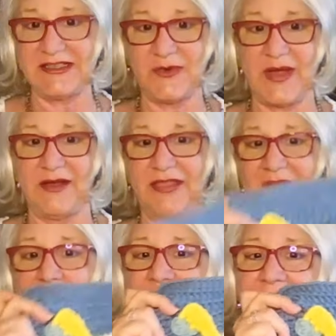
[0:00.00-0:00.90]
square
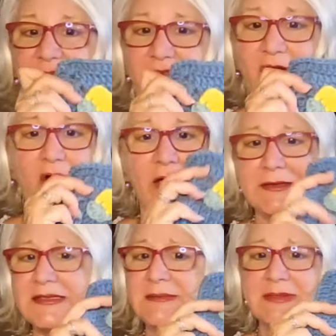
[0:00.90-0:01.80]
that I made for
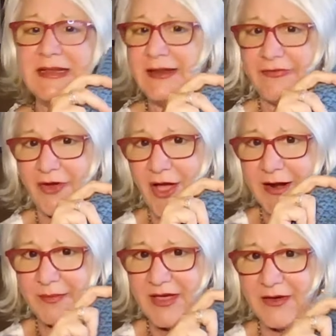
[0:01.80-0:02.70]
August. Completely
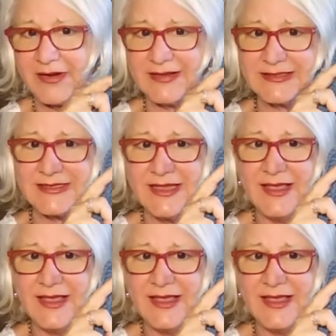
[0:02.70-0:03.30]
forgot about it.